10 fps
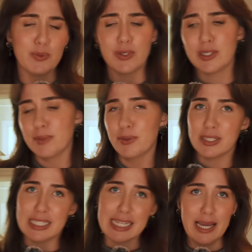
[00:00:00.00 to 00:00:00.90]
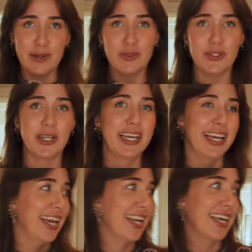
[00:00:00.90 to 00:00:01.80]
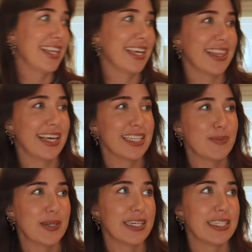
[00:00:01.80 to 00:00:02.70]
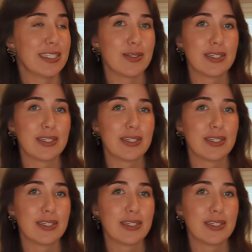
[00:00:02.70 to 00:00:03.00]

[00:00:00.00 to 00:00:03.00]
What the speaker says: Smoka's Lounge. And I think that's because